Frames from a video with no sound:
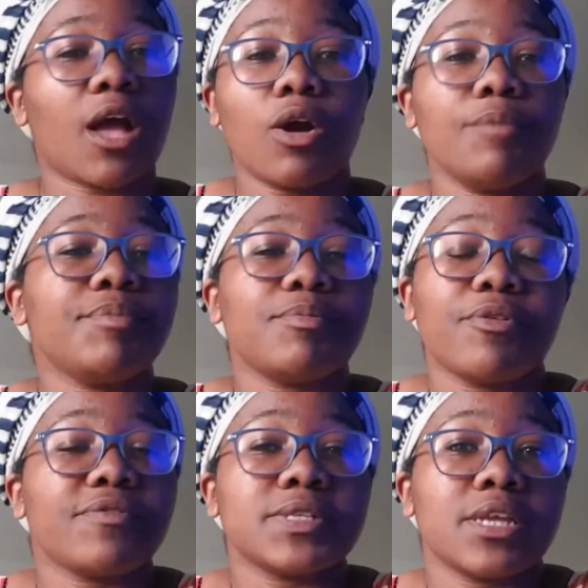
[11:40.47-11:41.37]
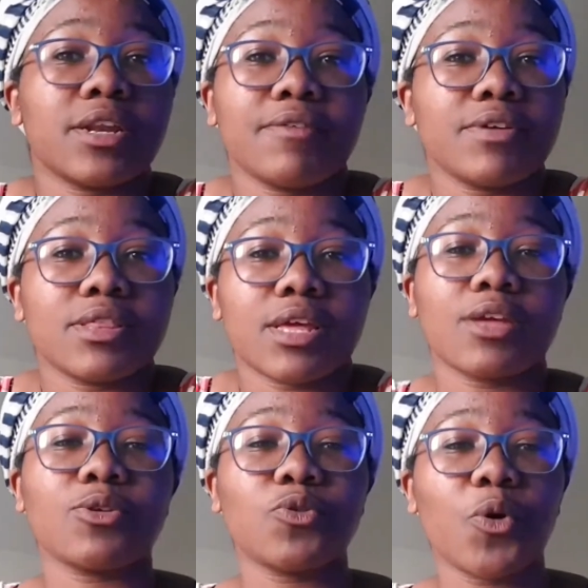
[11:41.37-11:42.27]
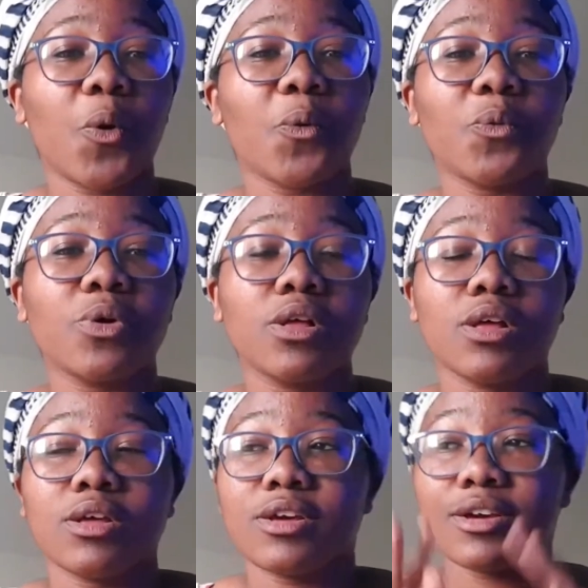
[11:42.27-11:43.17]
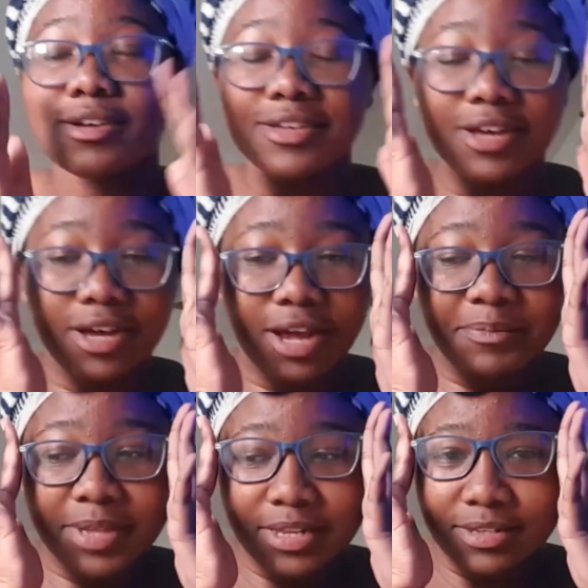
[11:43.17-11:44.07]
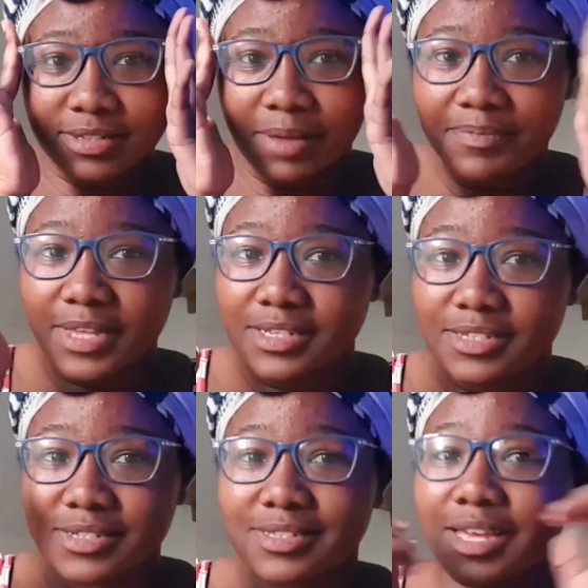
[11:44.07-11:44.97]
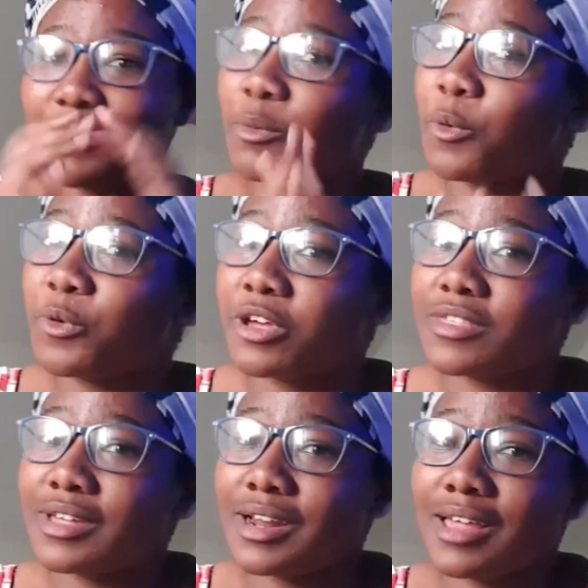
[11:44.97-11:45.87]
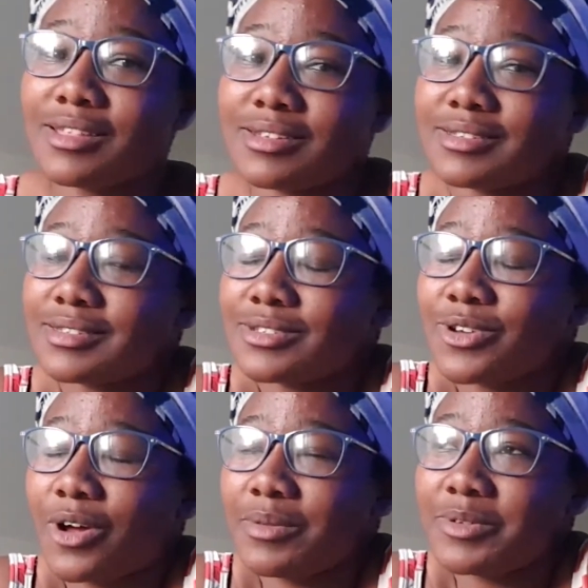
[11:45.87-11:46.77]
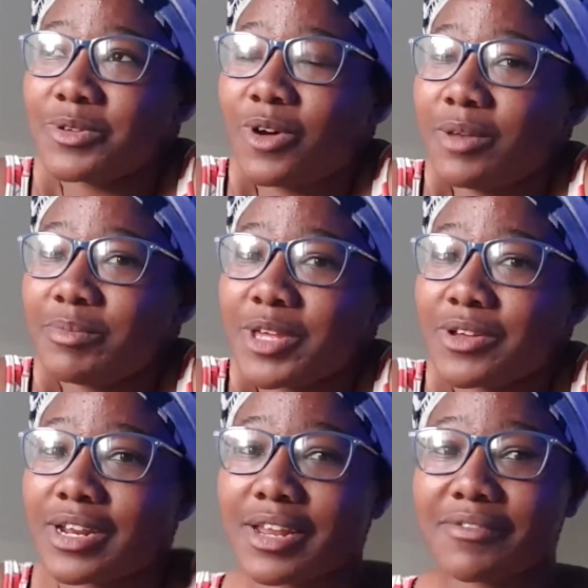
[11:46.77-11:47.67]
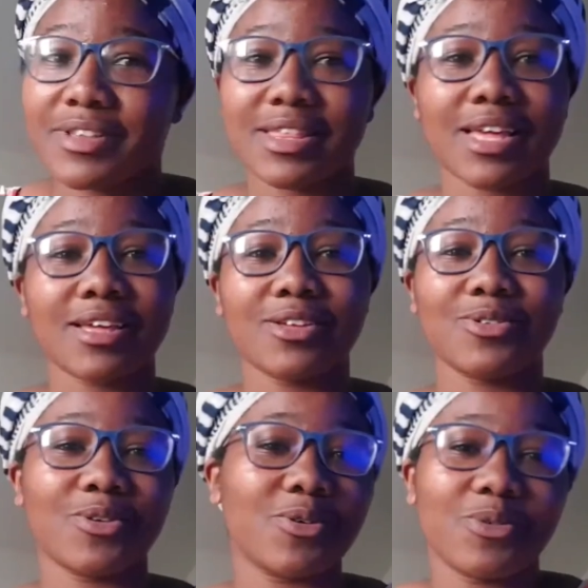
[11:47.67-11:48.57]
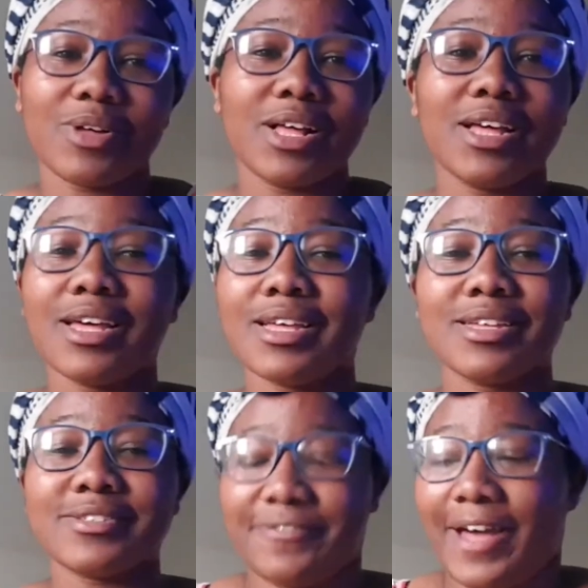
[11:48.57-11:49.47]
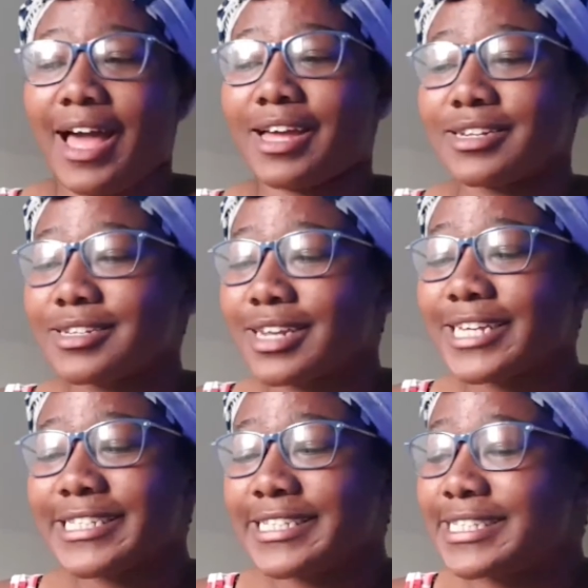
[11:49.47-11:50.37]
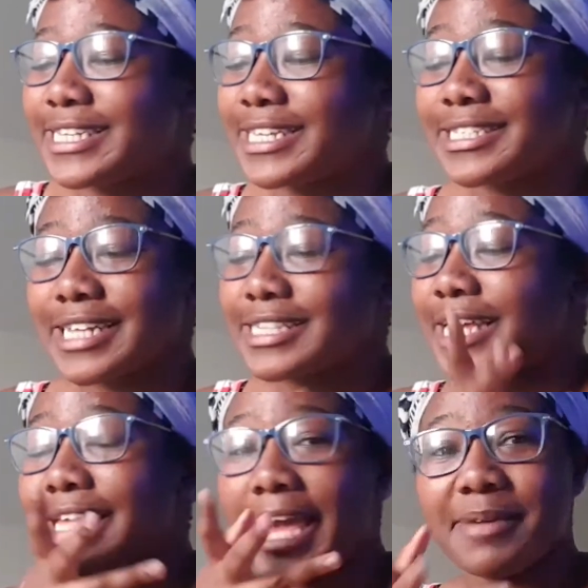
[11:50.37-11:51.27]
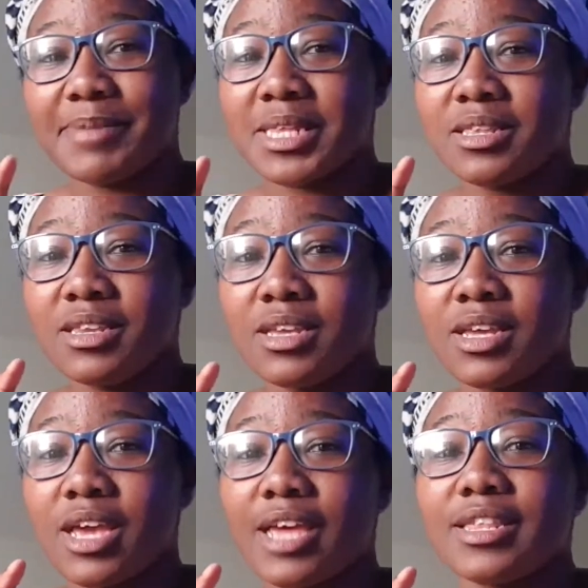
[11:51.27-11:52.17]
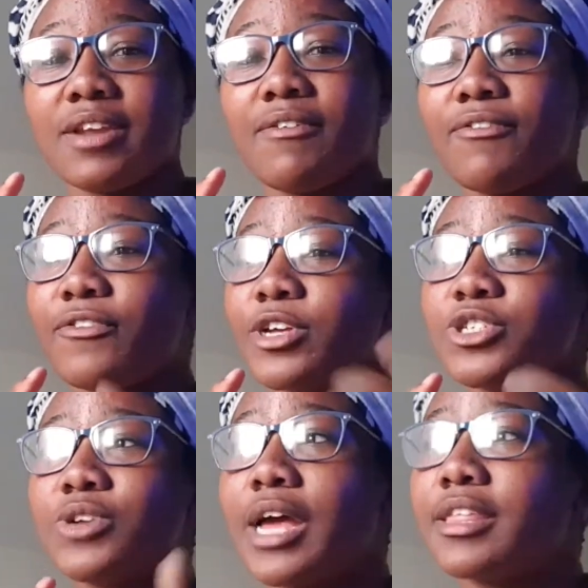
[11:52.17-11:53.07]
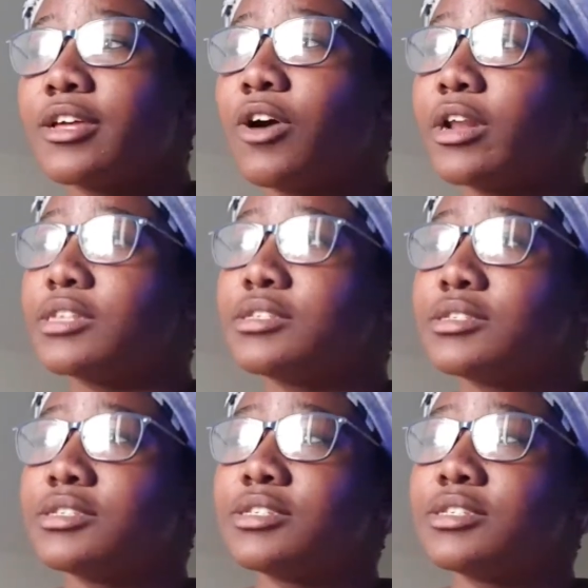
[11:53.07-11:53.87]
can't be perfect at everything, you know. I mean, some things just take more work than others. You can't be good at everything, you know. It's fine. Like these kids, like they came in and then the first try they got it.